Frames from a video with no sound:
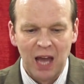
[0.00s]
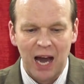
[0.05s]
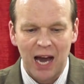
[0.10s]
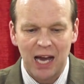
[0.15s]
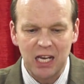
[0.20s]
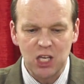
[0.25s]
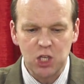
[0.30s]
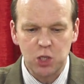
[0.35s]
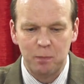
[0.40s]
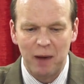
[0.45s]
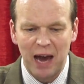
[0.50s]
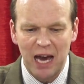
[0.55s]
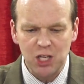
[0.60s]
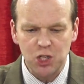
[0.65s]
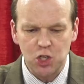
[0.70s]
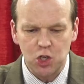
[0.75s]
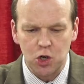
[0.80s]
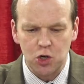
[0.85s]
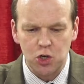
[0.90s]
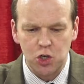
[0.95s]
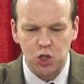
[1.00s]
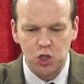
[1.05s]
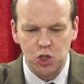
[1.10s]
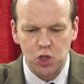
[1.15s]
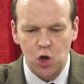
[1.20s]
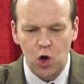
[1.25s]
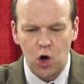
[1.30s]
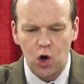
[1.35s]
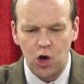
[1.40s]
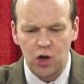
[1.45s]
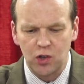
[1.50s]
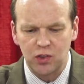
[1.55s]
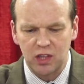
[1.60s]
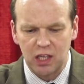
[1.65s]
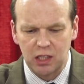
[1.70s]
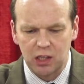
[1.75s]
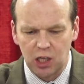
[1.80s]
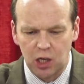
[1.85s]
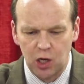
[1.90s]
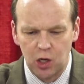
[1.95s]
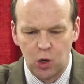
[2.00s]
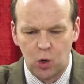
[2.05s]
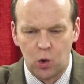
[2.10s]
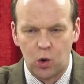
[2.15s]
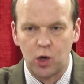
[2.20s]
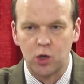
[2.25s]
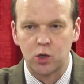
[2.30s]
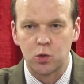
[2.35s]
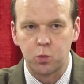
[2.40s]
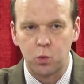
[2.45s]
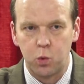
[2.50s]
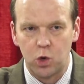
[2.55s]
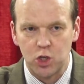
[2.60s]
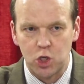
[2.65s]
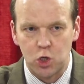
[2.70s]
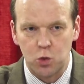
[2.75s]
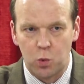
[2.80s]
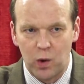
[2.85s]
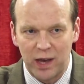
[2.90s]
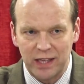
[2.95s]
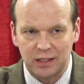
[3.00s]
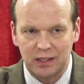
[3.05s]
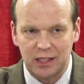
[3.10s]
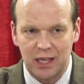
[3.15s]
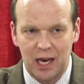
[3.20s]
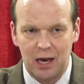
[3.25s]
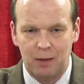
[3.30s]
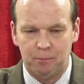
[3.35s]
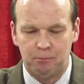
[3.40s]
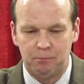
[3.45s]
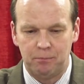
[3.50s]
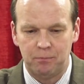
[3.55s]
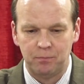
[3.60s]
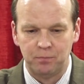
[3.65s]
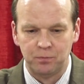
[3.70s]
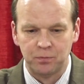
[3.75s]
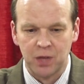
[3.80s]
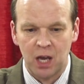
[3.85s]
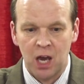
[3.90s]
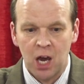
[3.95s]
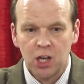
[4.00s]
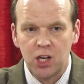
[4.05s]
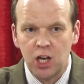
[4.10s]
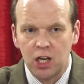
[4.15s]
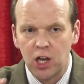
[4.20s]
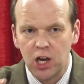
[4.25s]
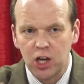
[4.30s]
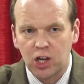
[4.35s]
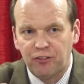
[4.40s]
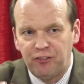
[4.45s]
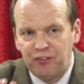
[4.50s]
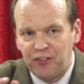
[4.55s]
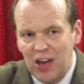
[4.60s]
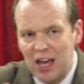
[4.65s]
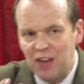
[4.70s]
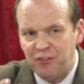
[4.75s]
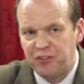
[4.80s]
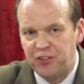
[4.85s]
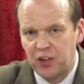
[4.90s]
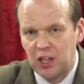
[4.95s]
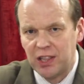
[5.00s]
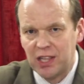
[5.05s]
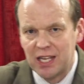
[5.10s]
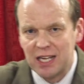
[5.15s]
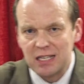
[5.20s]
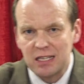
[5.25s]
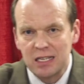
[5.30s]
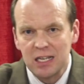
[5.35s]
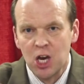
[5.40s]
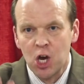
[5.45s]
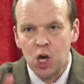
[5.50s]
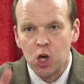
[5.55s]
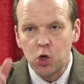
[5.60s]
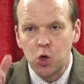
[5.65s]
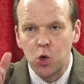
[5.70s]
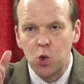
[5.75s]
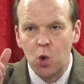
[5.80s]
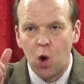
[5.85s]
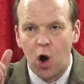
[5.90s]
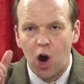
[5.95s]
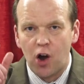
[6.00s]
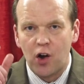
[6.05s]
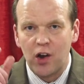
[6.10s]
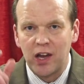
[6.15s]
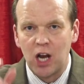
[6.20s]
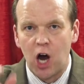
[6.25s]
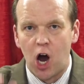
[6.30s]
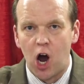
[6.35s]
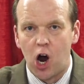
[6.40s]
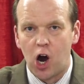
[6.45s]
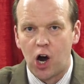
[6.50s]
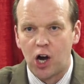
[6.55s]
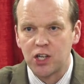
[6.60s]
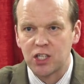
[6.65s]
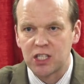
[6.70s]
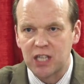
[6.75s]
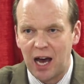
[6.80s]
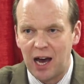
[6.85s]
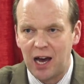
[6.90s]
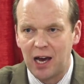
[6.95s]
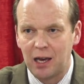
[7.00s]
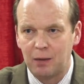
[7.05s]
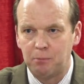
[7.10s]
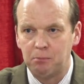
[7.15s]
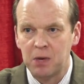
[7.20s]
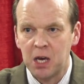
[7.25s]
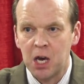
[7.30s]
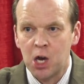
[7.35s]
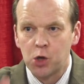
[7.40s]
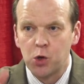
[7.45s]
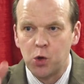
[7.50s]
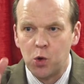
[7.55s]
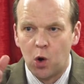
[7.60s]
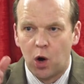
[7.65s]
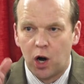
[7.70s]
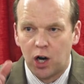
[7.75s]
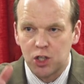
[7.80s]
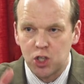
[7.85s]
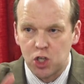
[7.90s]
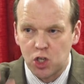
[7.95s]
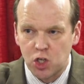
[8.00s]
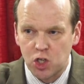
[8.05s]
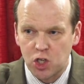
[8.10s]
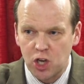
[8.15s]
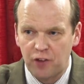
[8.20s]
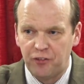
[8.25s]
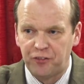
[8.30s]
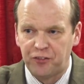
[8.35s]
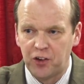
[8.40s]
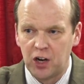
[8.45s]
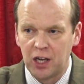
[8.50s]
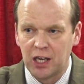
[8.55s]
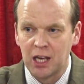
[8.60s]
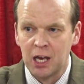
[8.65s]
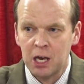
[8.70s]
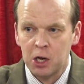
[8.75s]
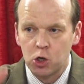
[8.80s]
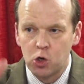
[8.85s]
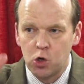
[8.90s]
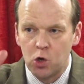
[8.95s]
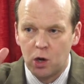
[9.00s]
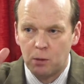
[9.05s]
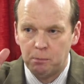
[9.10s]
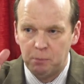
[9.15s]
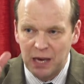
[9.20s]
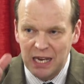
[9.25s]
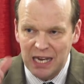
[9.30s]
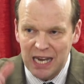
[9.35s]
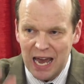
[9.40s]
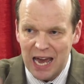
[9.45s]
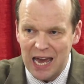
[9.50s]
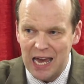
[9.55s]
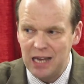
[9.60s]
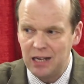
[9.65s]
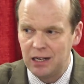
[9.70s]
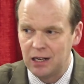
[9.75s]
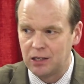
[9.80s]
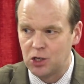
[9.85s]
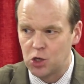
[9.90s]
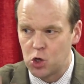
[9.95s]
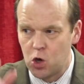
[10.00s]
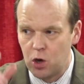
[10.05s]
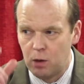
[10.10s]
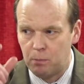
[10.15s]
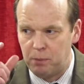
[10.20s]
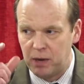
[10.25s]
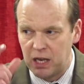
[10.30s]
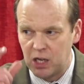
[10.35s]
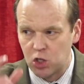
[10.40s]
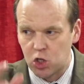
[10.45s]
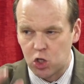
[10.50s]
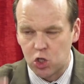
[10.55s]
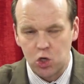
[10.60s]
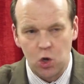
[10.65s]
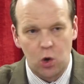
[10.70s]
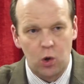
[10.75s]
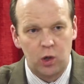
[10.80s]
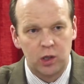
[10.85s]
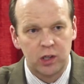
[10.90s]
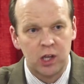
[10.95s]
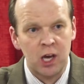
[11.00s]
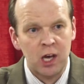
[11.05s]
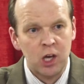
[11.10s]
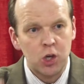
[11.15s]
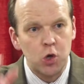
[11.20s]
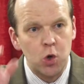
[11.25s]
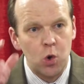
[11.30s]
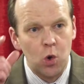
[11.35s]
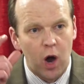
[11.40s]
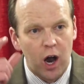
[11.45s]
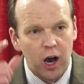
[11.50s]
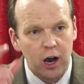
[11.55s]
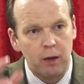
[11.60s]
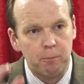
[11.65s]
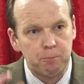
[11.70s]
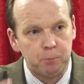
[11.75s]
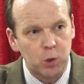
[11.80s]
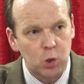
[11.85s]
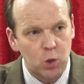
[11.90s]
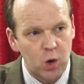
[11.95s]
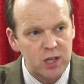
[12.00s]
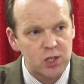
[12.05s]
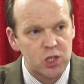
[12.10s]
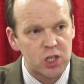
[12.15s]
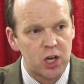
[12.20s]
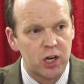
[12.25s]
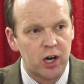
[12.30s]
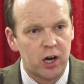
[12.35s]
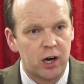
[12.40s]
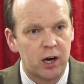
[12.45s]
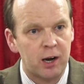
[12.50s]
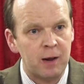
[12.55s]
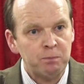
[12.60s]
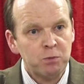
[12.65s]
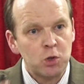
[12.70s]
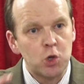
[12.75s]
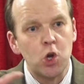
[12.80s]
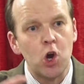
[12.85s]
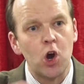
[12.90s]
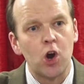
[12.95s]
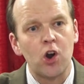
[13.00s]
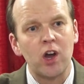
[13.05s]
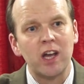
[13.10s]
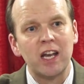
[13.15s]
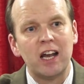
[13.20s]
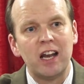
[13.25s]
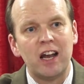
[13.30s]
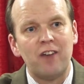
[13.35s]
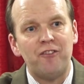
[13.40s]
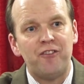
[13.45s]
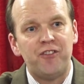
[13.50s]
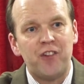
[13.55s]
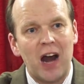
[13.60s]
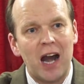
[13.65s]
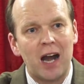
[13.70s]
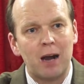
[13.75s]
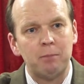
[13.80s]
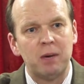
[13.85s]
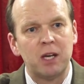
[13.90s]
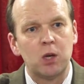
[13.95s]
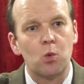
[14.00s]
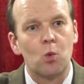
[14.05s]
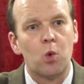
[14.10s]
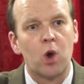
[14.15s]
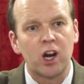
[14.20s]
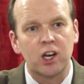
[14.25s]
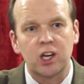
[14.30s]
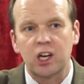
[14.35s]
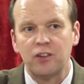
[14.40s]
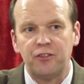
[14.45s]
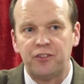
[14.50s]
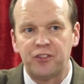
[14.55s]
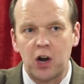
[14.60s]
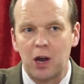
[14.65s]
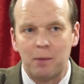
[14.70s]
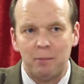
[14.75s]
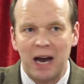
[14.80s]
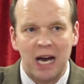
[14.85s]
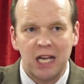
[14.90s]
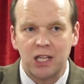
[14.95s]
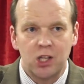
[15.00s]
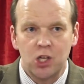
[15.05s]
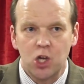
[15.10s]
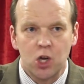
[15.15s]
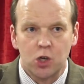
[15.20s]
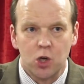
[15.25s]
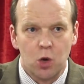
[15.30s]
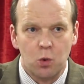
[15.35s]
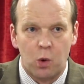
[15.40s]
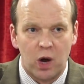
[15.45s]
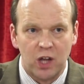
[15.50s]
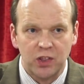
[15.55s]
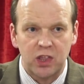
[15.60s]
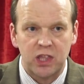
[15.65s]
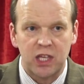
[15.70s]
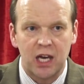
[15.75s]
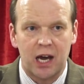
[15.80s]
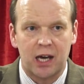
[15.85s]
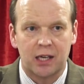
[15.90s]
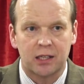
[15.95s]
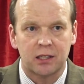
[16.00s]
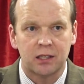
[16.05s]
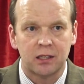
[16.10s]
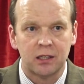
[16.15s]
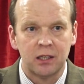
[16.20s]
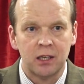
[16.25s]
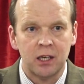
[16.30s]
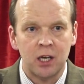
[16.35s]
And his master saw that the Lord was with him now, look, faithfulness, you are in a hard time. You are suffering. You have been hated. You've been sold. You are a prisoner. You're in an environment working for a man. You don't want that.